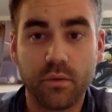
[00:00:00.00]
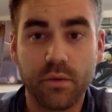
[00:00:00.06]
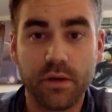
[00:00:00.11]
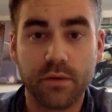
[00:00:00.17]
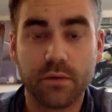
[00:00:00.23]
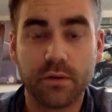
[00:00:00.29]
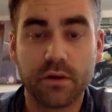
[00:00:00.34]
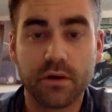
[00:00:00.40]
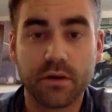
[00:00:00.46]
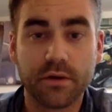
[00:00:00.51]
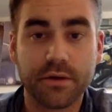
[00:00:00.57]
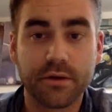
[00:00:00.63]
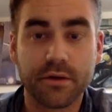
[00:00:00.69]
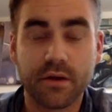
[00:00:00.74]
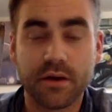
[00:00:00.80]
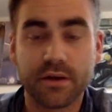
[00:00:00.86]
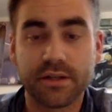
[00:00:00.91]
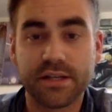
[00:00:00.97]
we will go
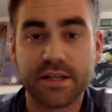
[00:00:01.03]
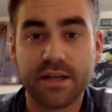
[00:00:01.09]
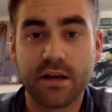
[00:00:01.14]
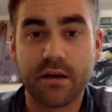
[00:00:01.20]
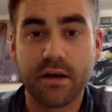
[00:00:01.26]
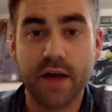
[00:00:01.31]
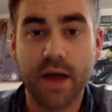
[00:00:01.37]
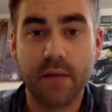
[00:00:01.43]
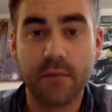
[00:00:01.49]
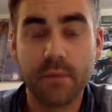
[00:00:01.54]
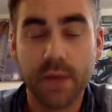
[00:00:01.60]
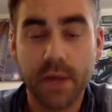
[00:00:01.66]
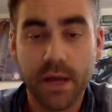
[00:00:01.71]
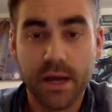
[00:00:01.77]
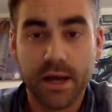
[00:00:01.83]
through our CRM